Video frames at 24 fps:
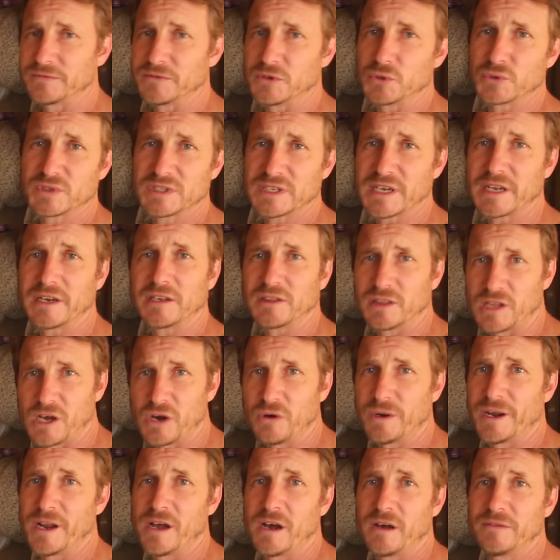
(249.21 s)
if you set it
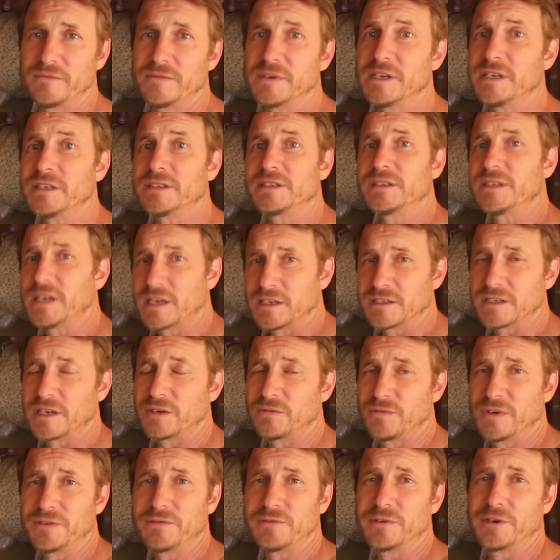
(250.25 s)
low enough, it stays
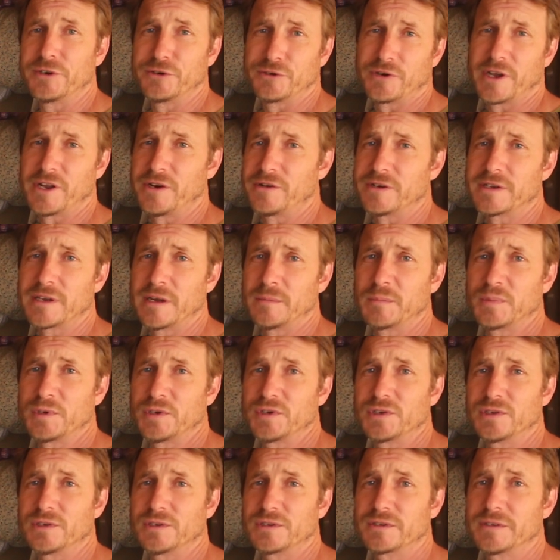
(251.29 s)
at refrigerator
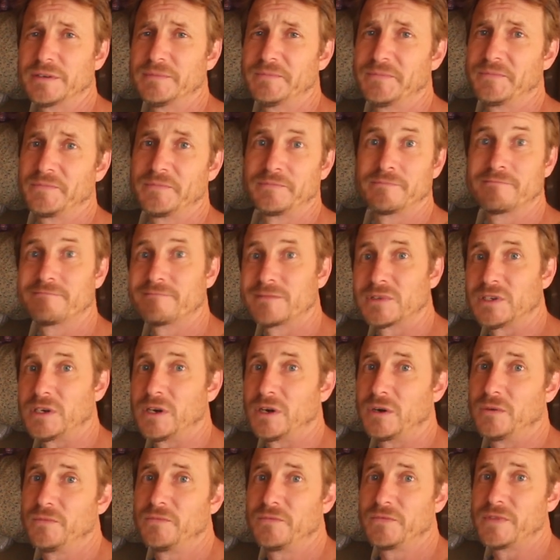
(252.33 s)
temperatures.
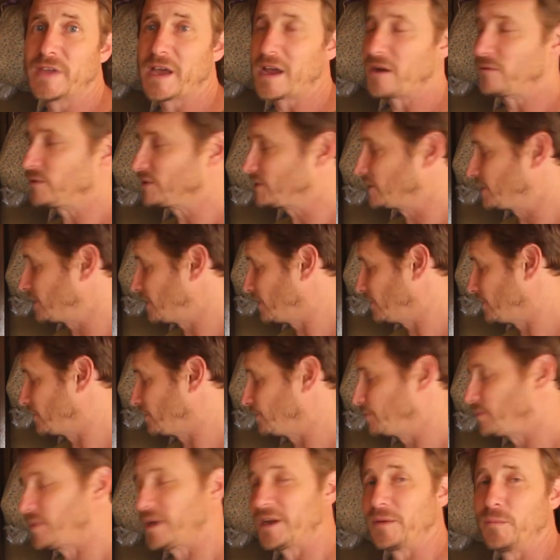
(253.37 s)
So that was
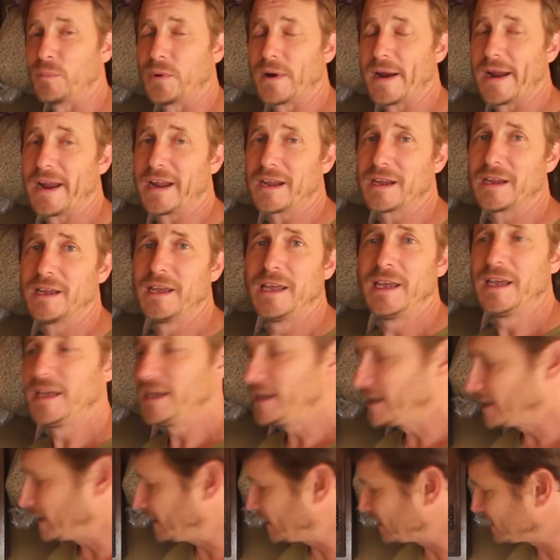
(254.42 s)
another big break.
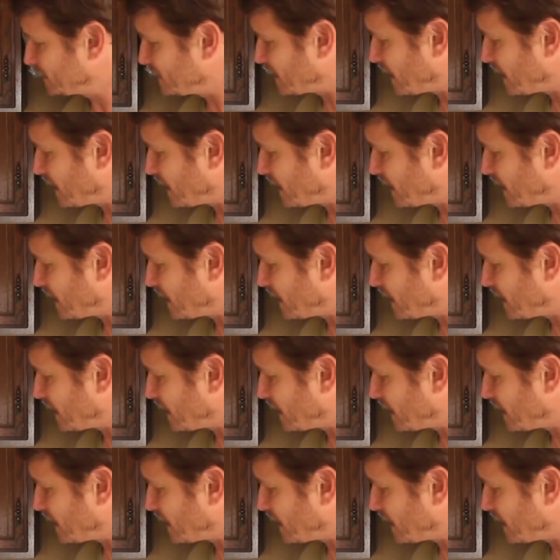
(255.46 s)
It's